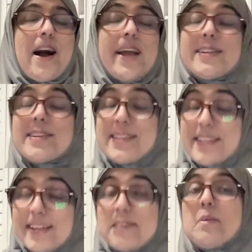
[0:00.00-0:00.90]
I
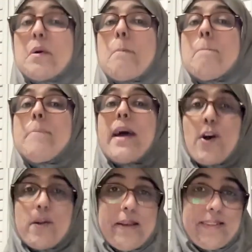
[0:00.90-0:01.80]
did bet
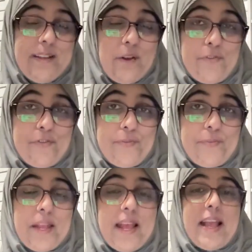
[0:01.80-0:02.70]
on myself.
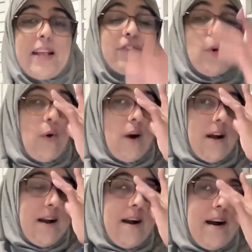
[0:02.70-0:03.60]
So
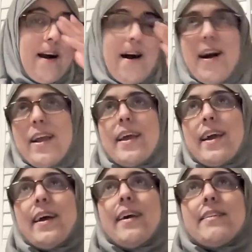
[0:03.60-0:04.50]
I
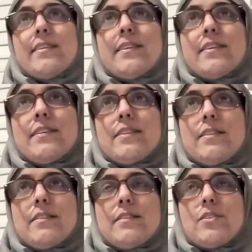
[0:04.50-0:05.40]
had,
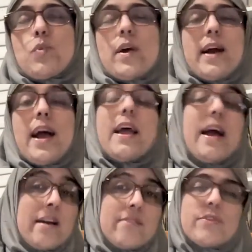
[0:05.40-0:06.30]
well, I
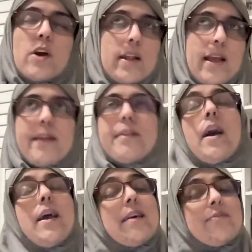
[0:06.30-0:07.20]
have not had,
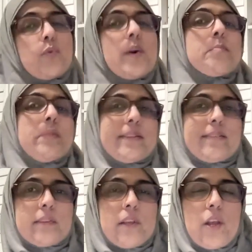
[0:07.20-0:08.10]
I have 20
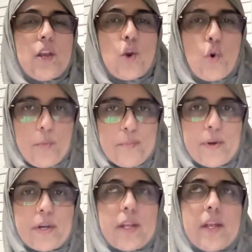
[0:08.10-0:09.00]
plus
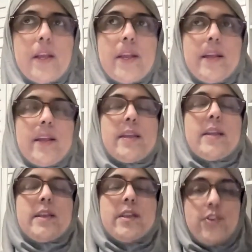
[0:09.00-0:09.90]
corporate
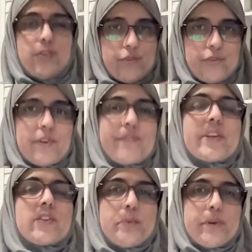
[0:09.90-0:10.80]
years of
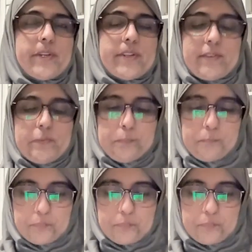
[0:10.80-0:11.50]
experience.